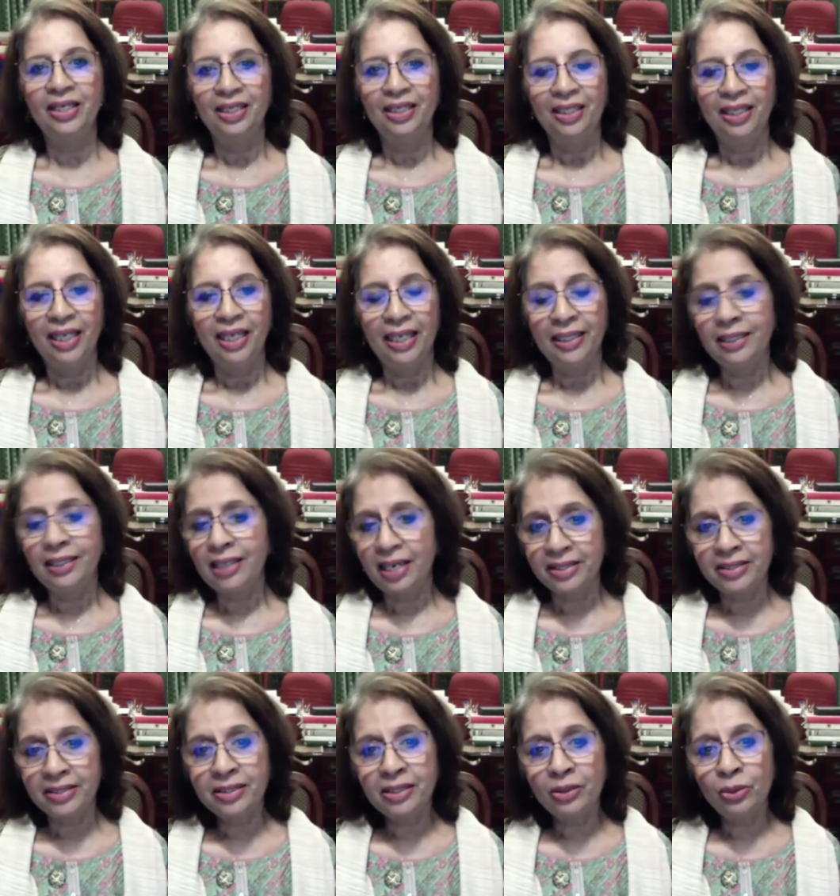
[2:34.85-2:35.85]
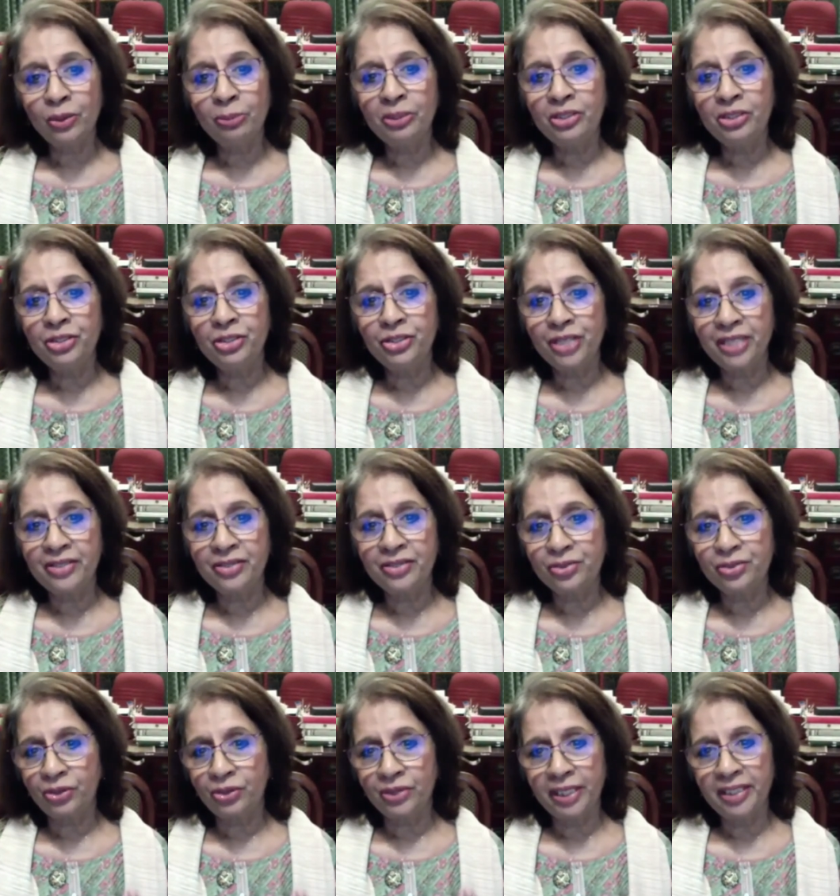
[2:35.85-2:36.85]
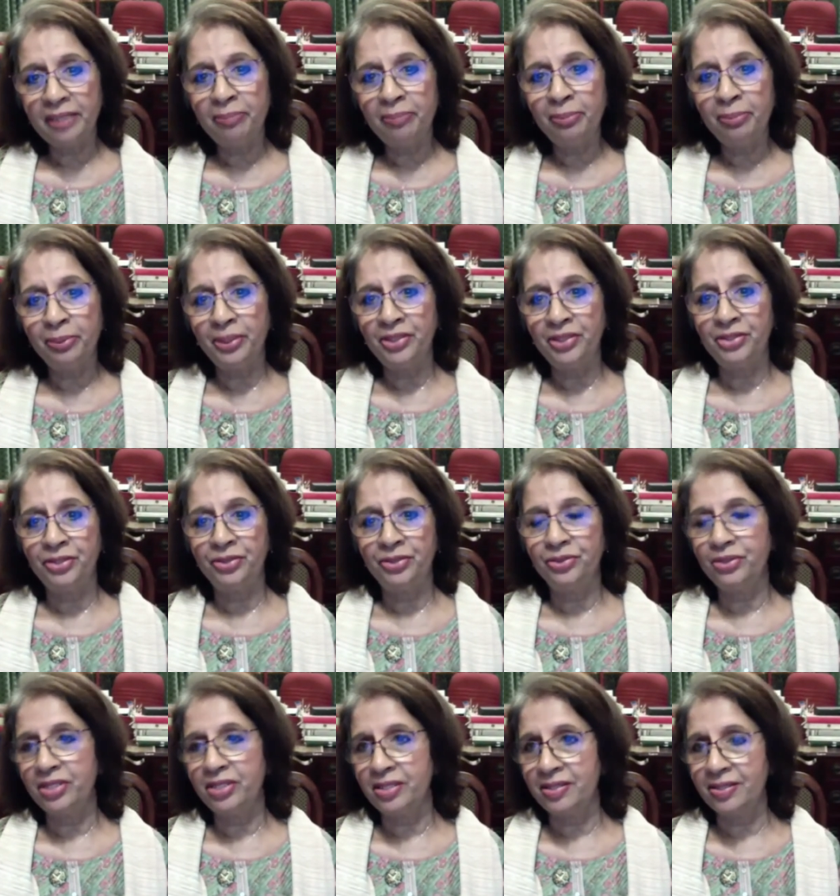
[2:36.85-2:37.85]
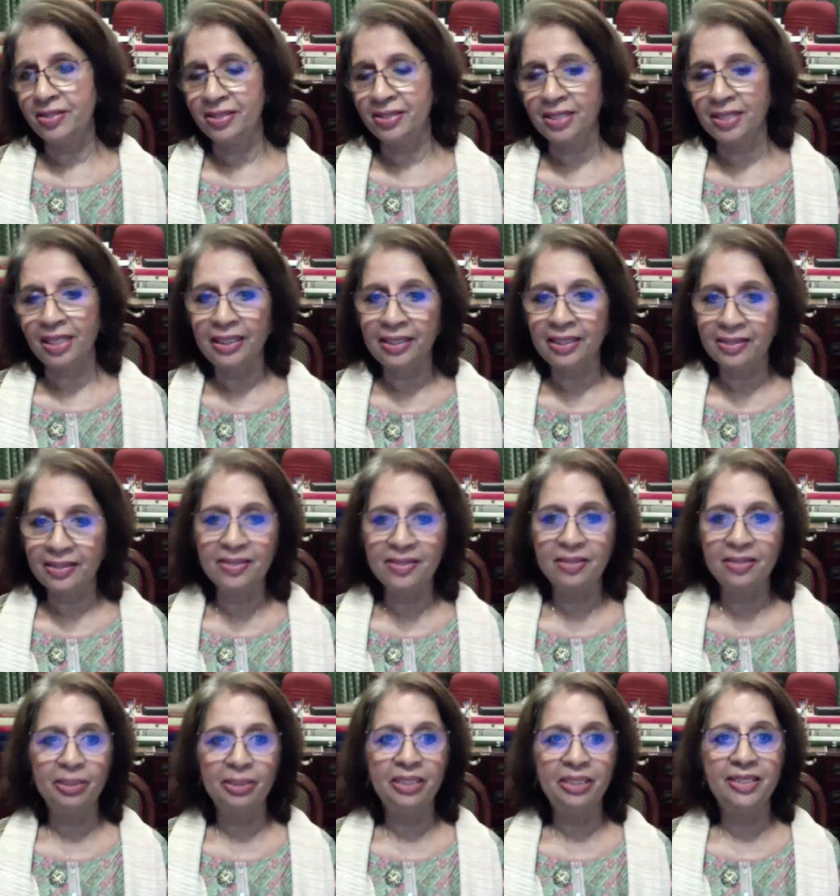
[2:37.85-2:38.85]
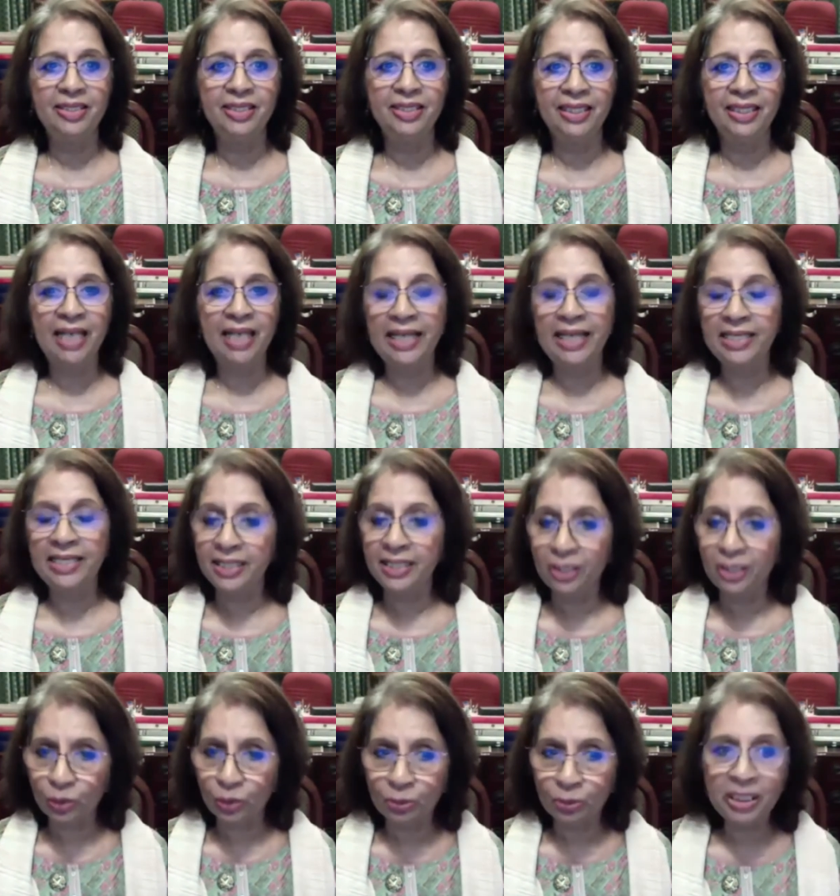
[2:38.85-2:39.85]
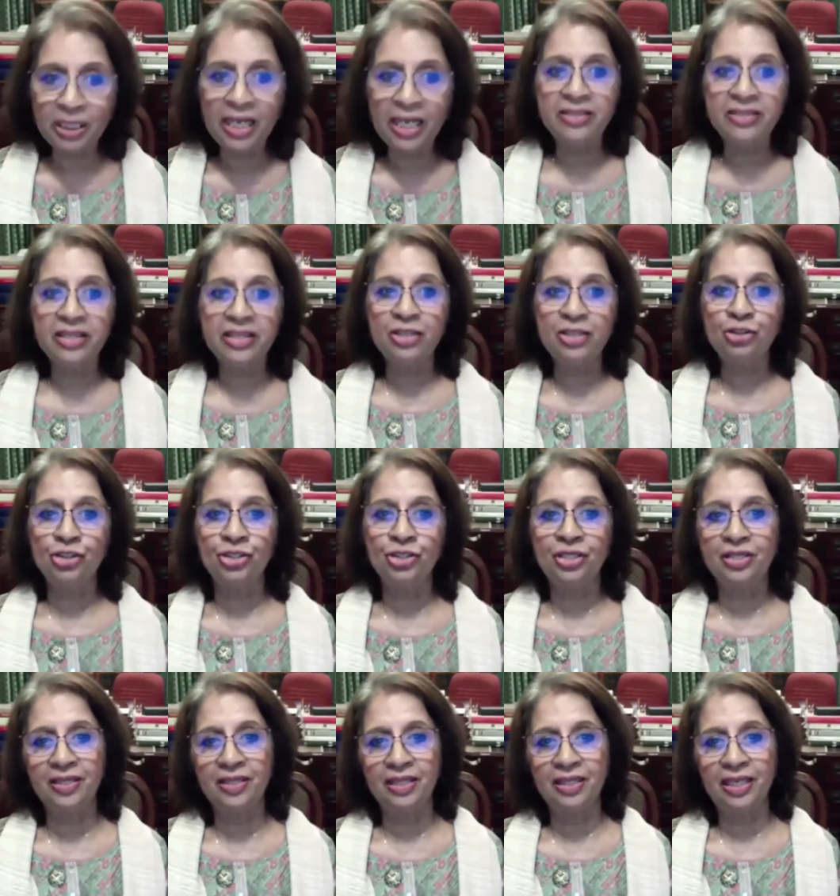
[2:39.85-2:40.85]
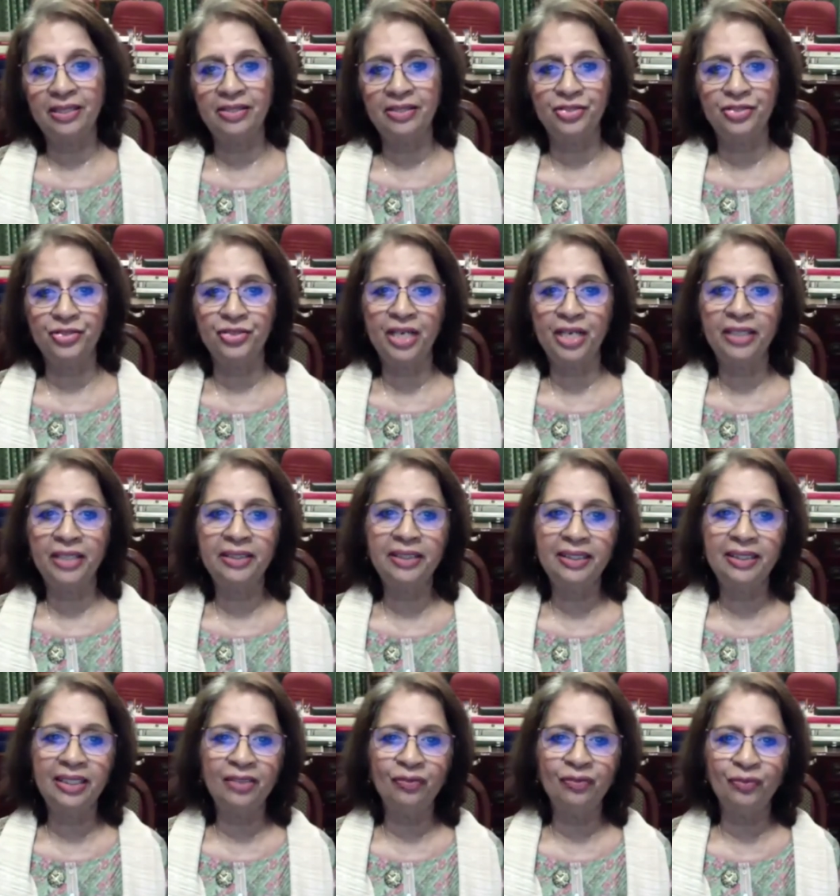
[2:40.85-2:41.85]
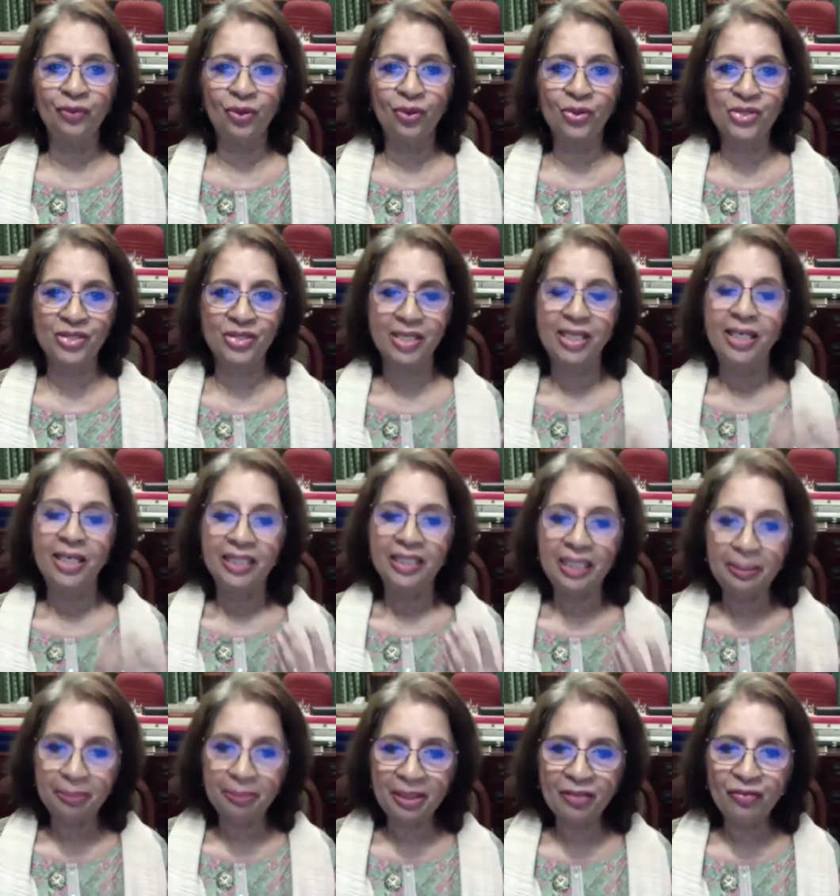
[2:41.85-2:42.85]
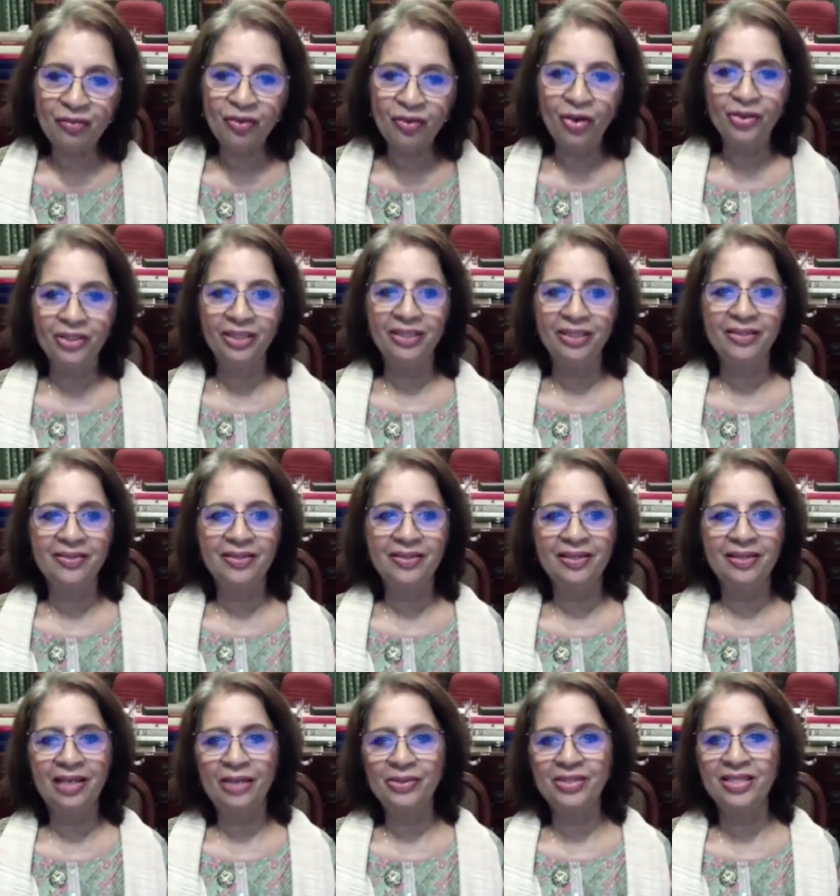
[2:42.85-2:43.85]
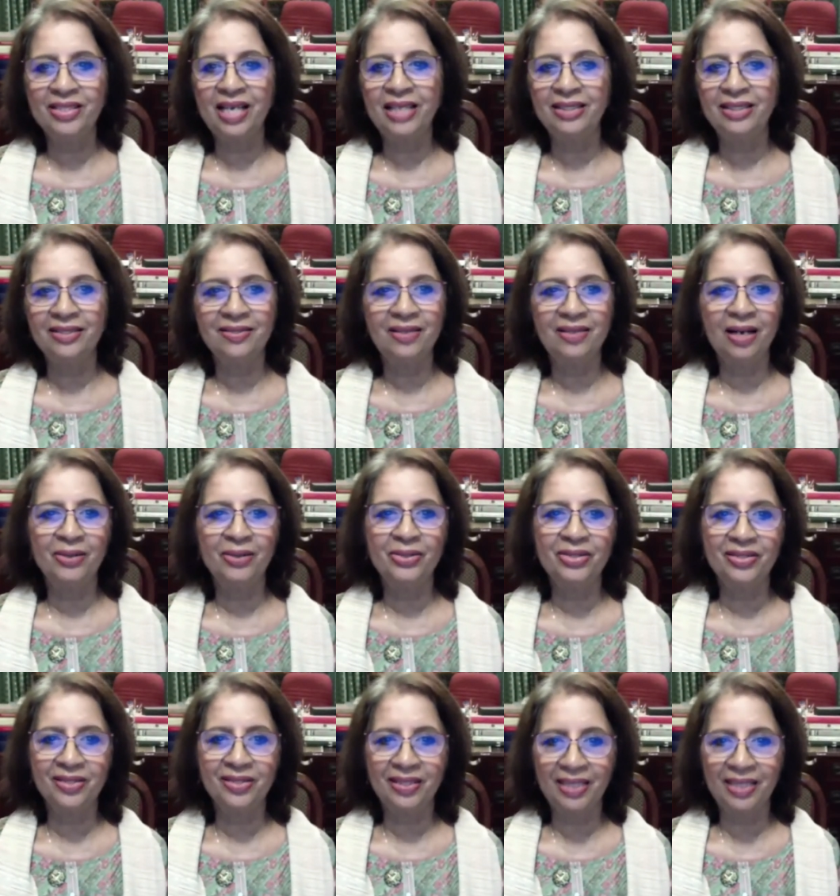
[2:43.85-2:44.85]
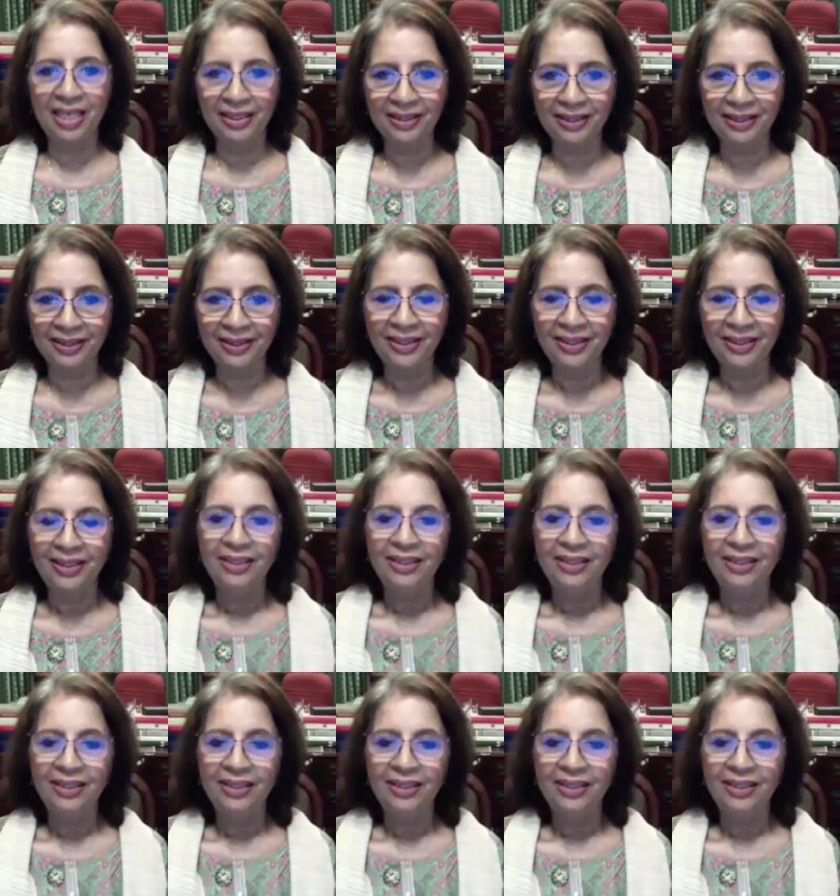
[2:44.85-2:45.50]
And current global trends already point to this instability. Anti-globalization is another strengthening force. Keeping foreigners and outsiders out is another.